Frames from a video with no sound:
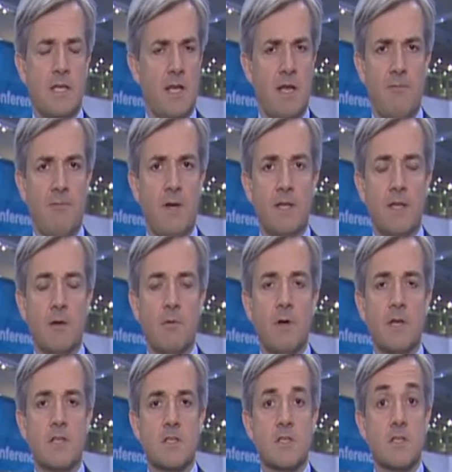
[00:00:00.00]
And I find it
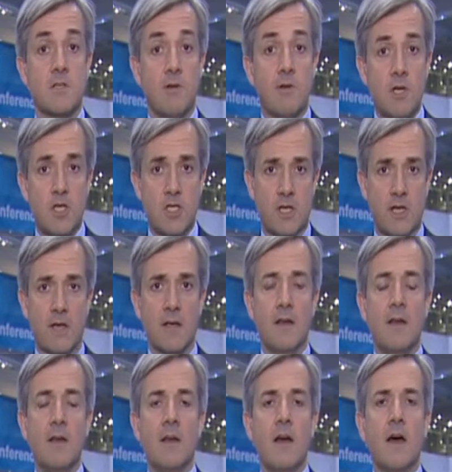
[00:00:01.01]
quite astonishing
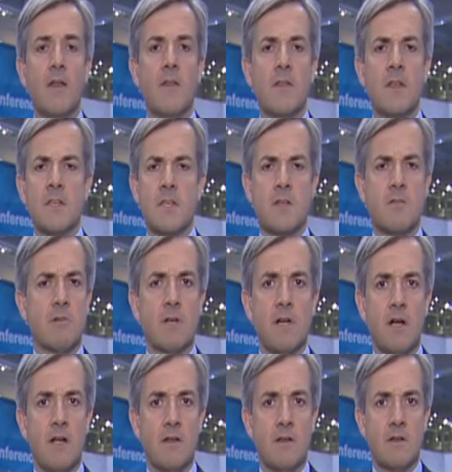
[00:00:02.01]
that this is
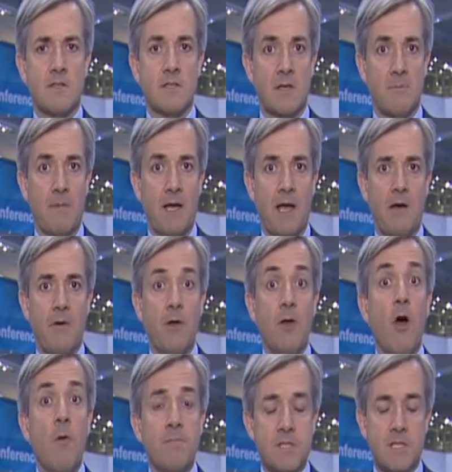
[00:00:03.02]
regarded as somehow an
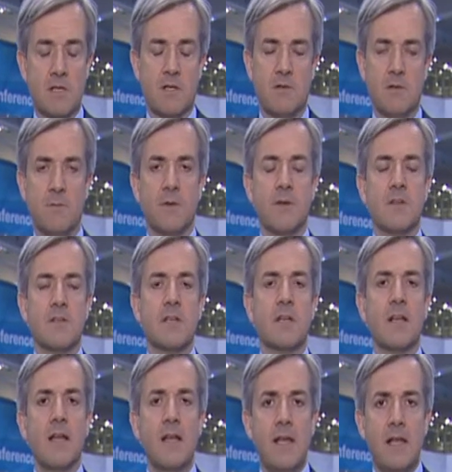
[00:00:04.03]
obstacle, because
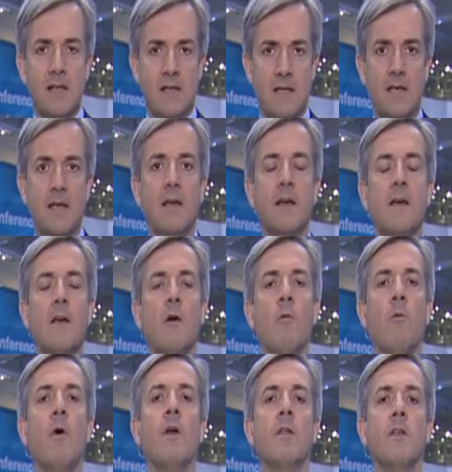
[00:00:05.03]
clearly
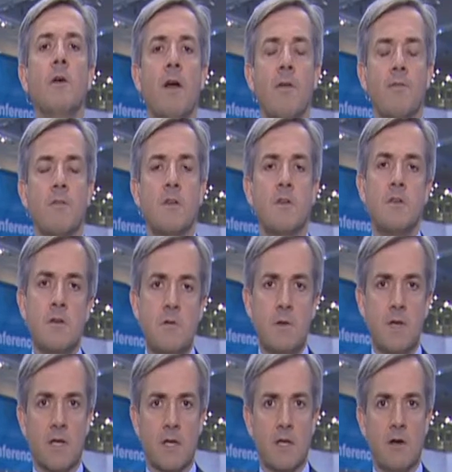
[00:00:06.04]
what you have to do
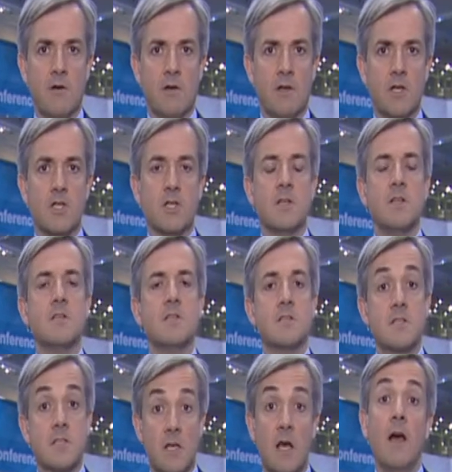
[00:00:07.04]
in a coalition is
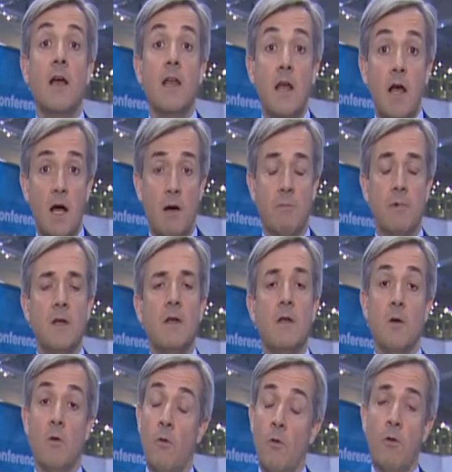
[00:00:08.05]
sign up,
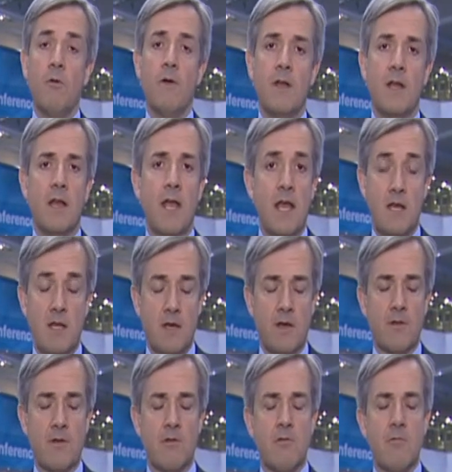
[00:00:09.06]
or in any
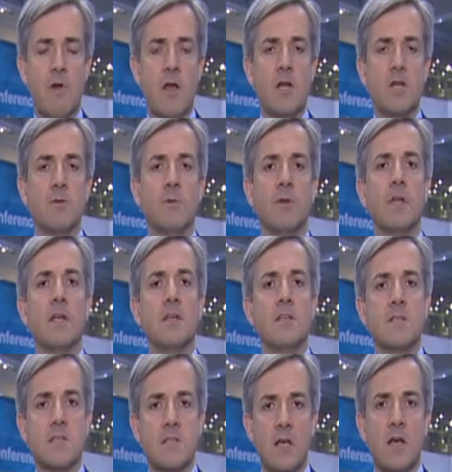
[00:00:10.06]
other arrangement, is
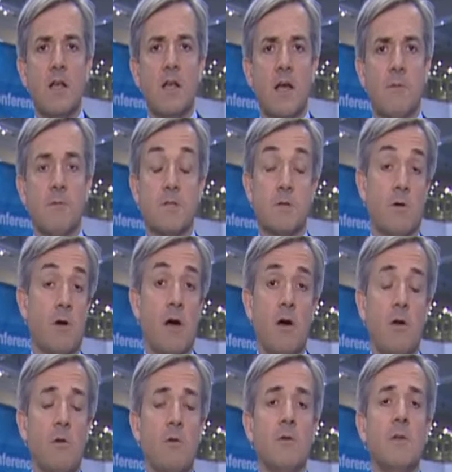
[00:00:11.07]
sign up to a
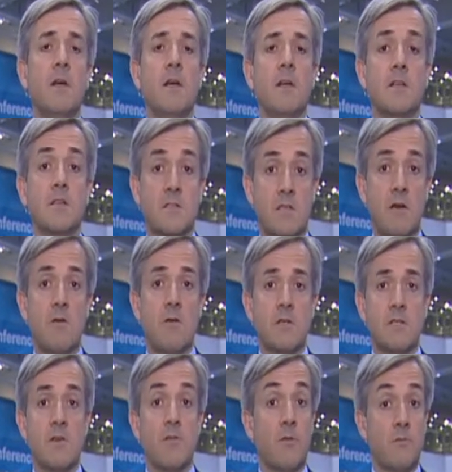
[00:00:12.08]
whole
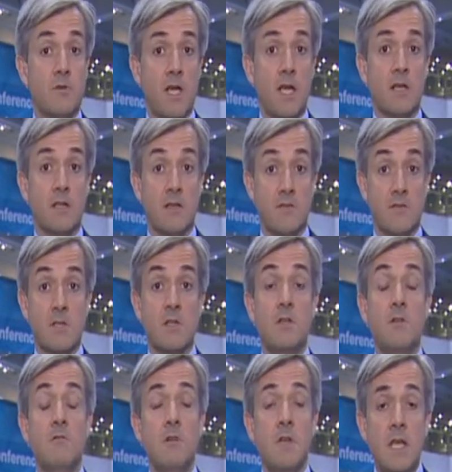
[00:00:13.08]
series of objectives, and
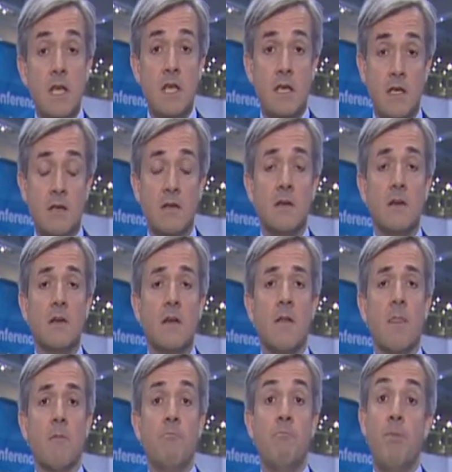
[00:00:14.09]
you need
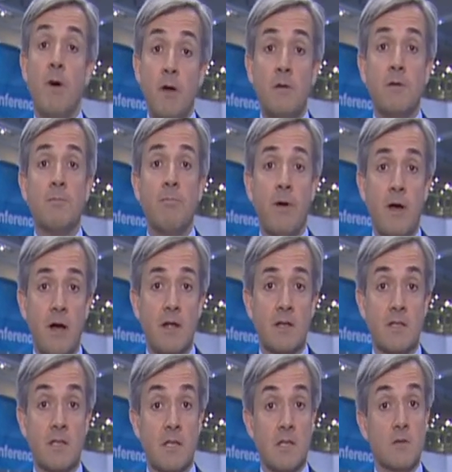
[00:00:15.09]
both
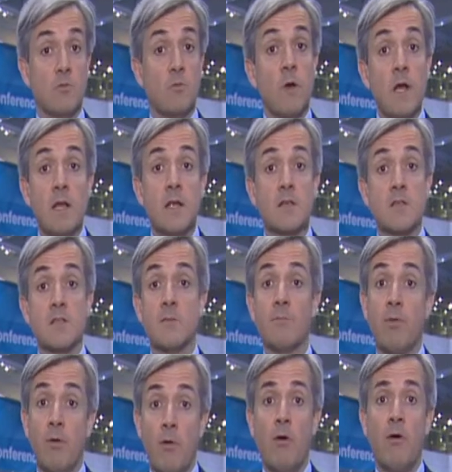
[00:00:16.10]
parties willing
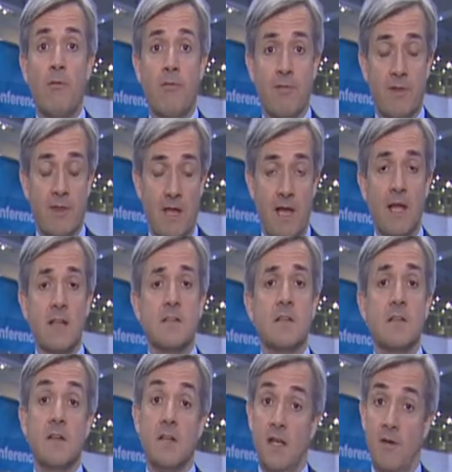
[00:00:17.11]
support for that
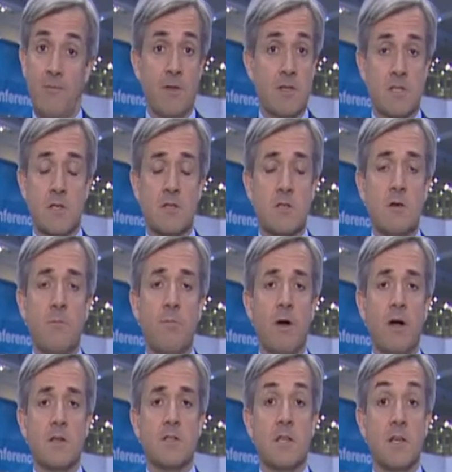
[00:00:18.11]
if it's a
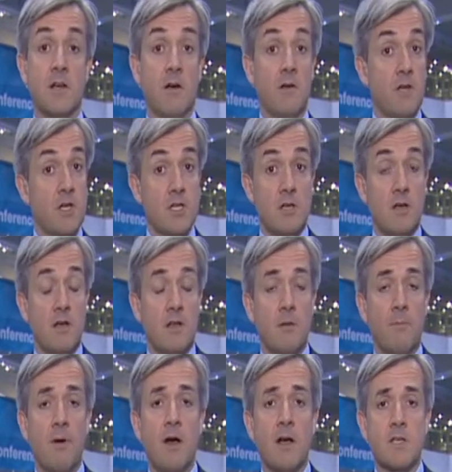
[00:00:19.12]
two-party coalition, and in the
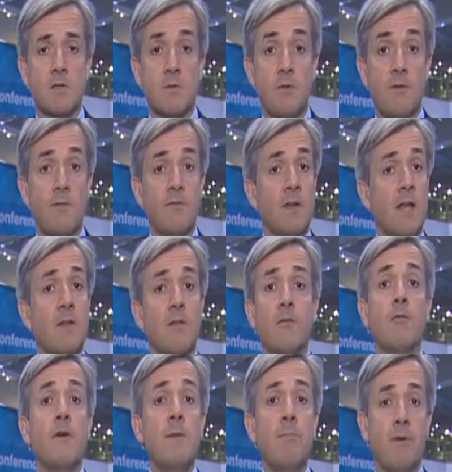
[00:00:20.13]
past we've even had
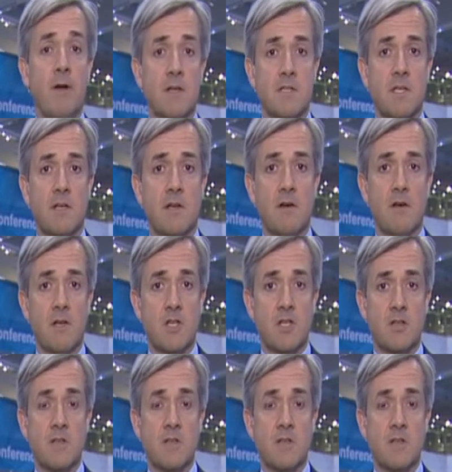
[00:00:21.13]
three-party coalitions.